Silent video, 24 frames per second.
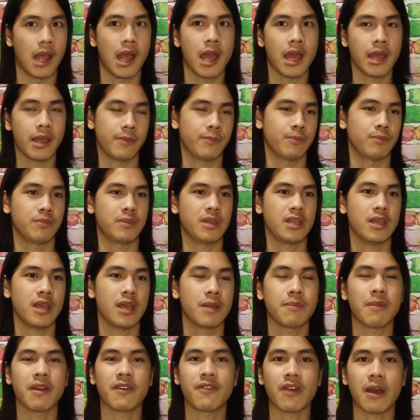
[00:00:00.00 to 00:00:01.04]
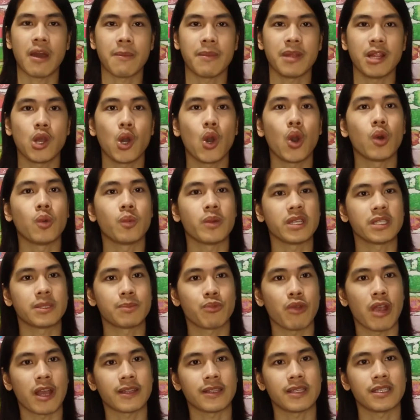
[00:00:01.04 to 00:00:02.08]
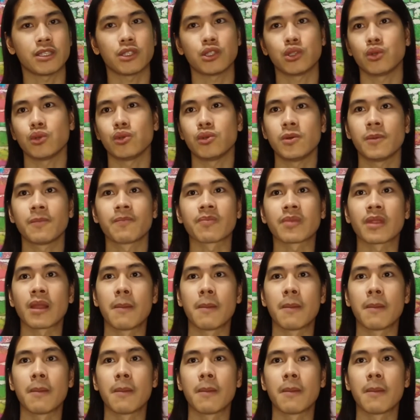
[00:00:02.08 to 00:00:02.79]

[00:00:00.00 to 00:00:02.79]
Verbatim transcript: I, me and my family always practice to